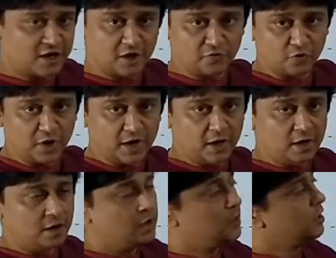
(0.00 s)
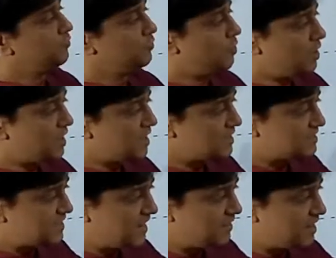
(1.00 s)
carefully. If you don't
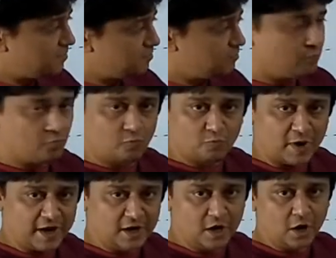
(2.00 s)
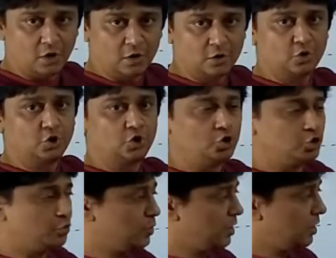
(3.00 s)
understand them right now,
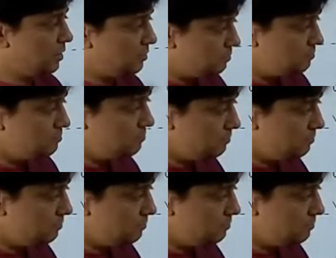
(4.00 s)
you will